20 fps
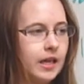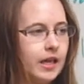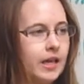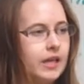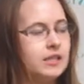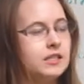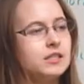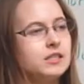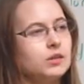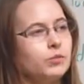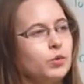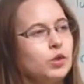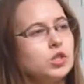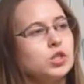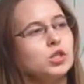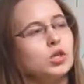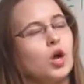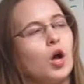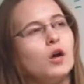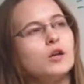And we
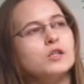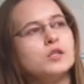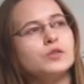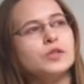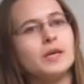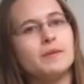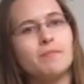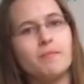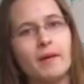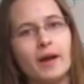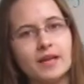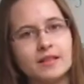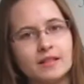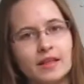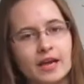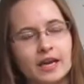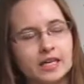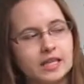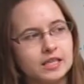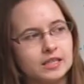should also keep in mind
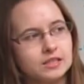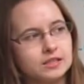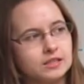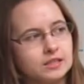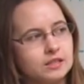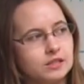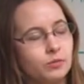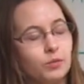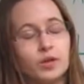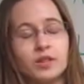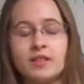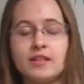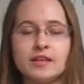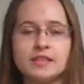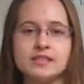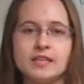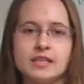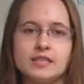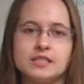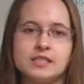that with
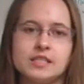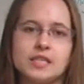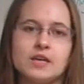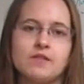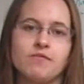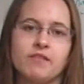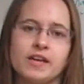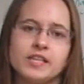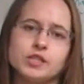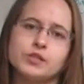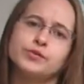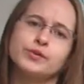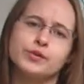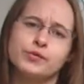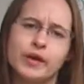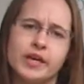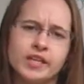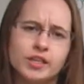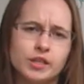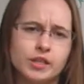this idea of lesser and
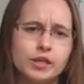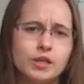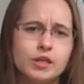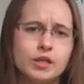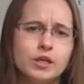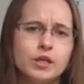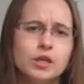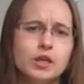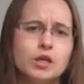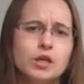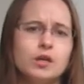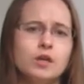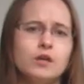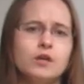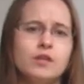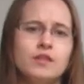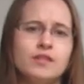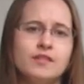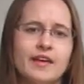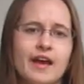greater,
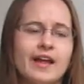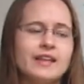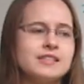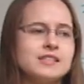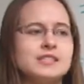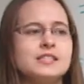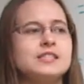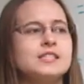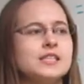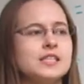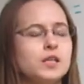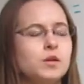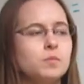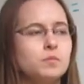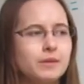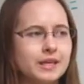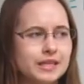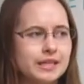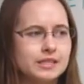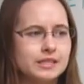that still
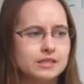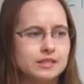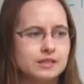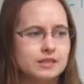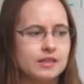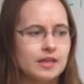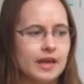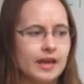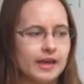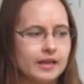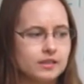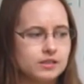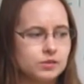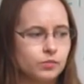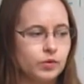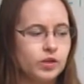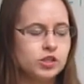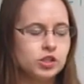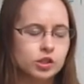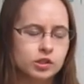means that
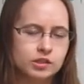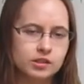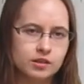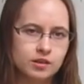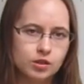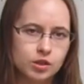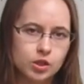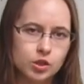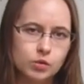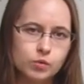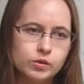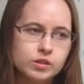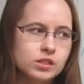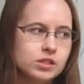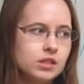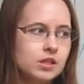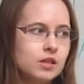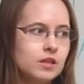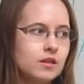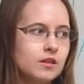we should
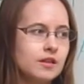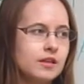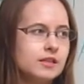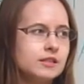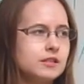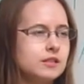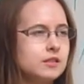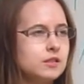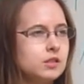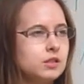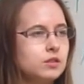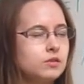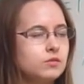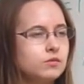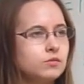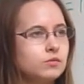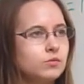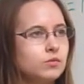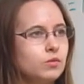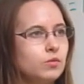use this
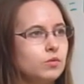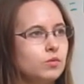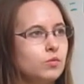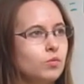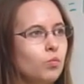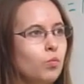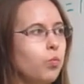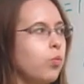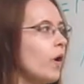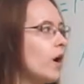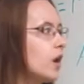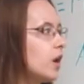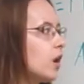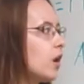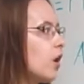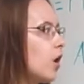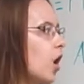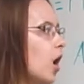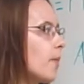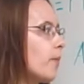
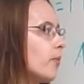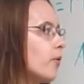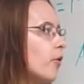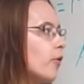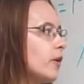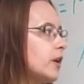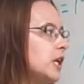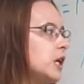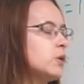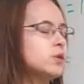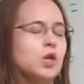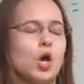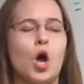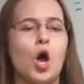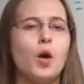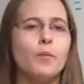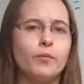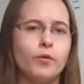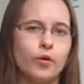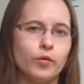one law broken equals
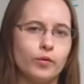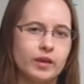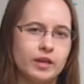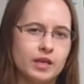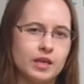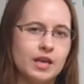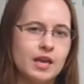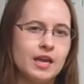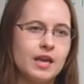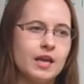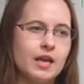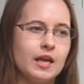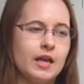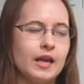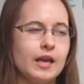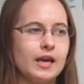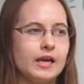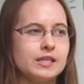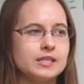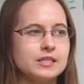all broken
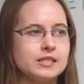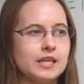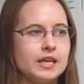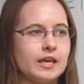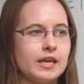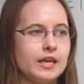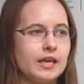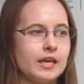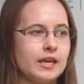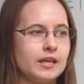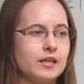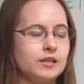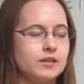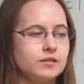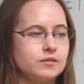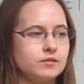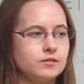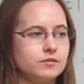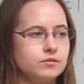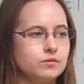as a